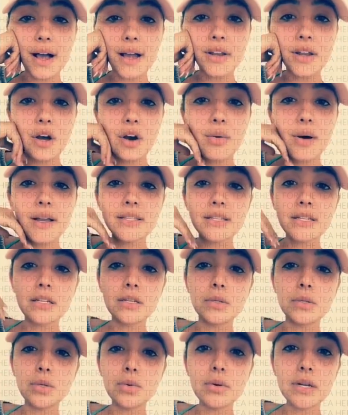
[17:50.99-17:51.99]
I know I
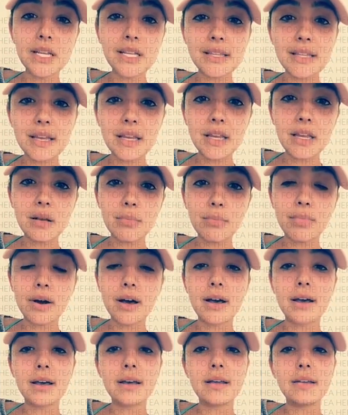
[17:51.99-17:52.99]
didn't do anything,
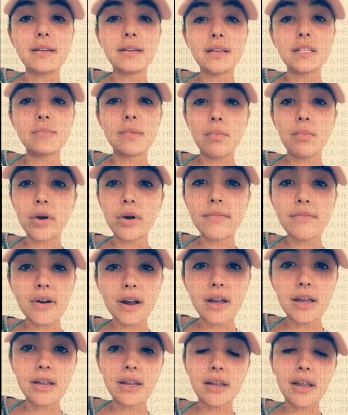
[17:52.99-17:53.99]
but he's my
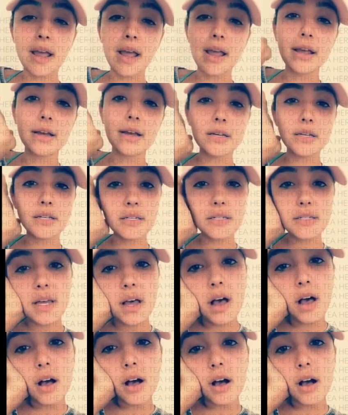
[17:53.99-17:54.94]
boyfriend, and